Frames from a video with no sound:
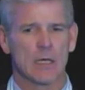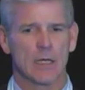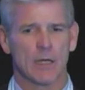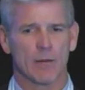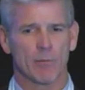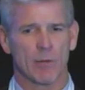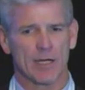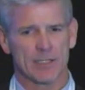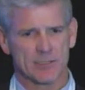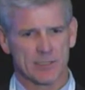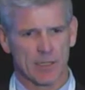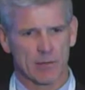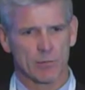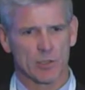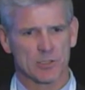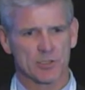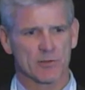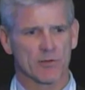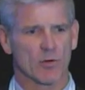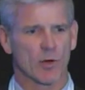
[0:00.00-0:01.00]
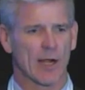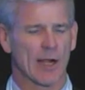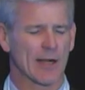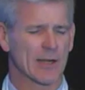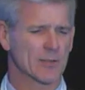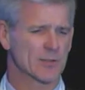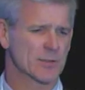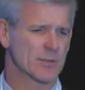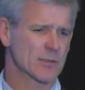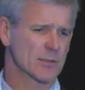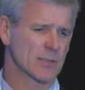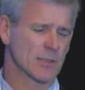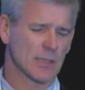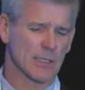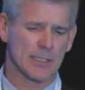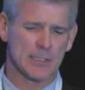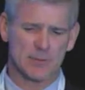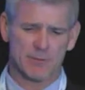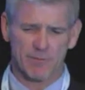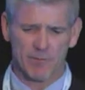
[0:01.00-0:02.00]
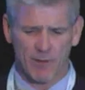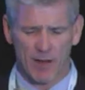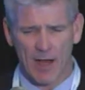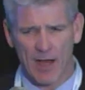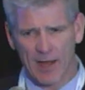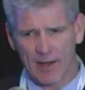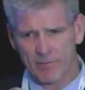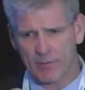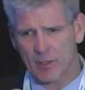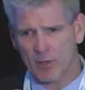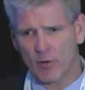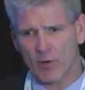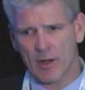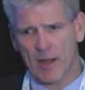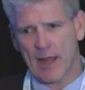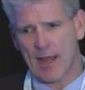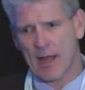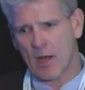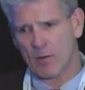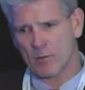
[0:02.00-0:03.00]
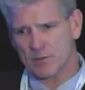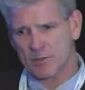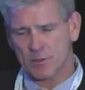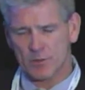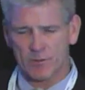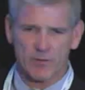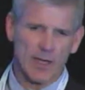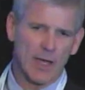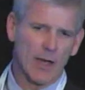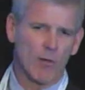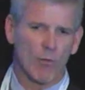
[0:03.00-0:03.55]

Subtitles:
And by, say, a bunch of crackers, there's at least 5 that are announced. You've got